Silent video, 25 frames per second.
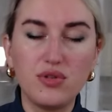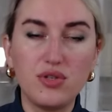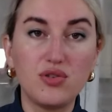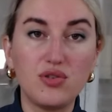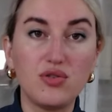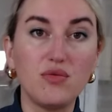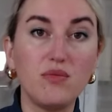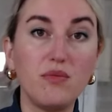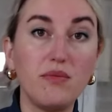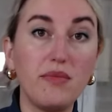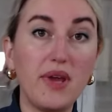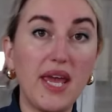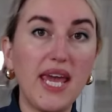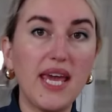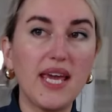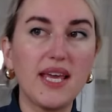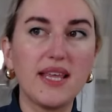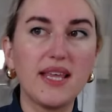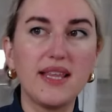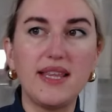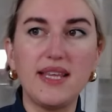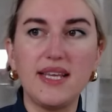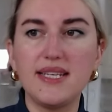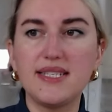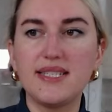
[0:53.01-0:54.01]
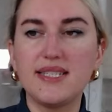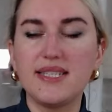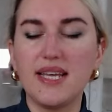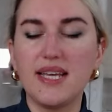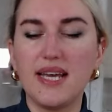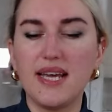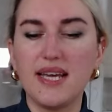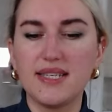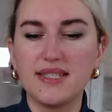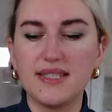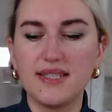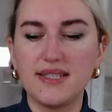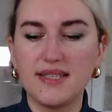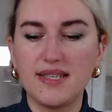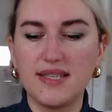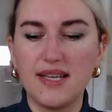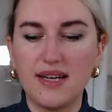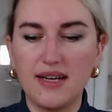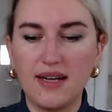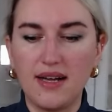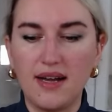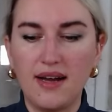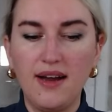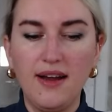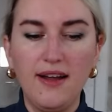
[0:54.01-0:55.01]
to make these as
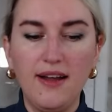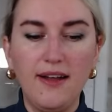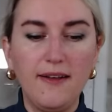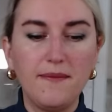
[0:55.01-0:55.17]
a